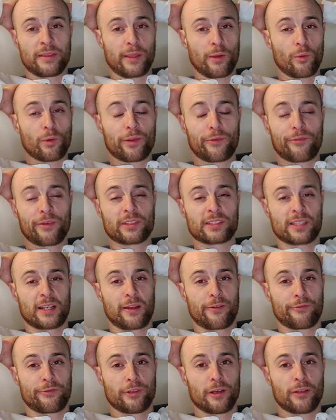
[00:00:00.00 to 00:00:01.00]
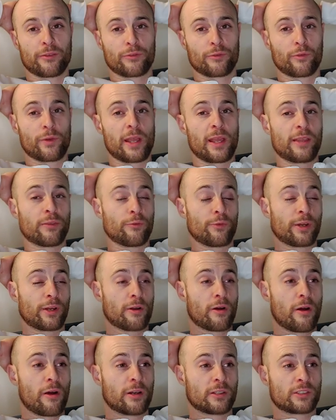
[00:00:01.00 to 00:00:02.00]
The only things that I've done in
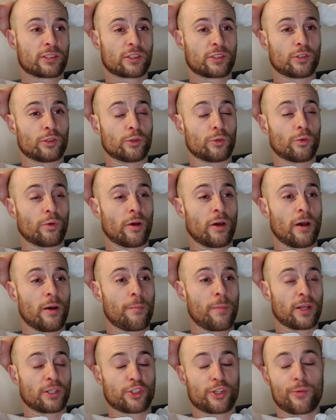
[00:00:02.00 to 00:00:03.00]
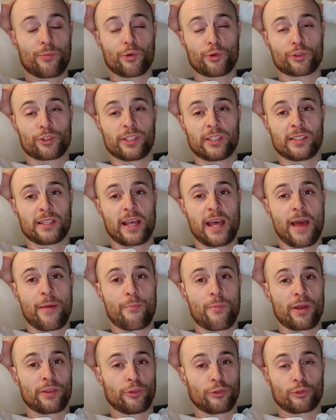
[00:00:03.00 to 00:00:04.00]
regards to my gym routine
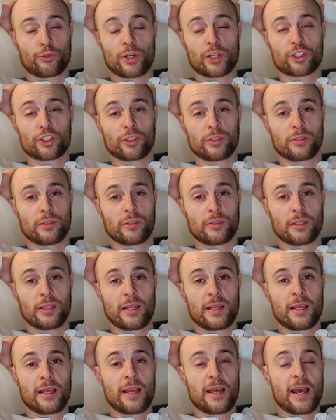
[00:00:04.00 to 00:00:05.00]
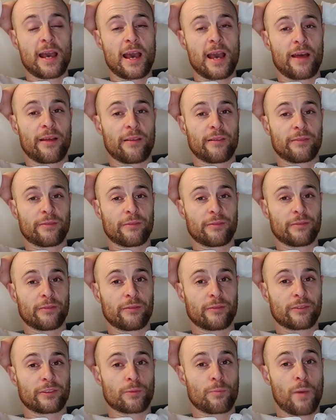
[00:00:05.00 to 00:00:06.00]
and my nutrition
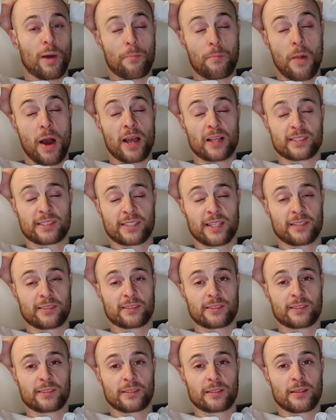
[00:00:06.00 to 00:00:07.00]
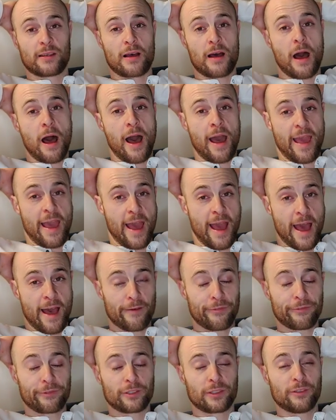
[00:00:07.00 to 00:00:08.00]
and my mindsets, I
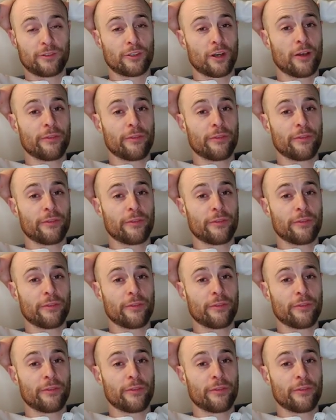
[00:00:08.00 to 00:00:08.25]
have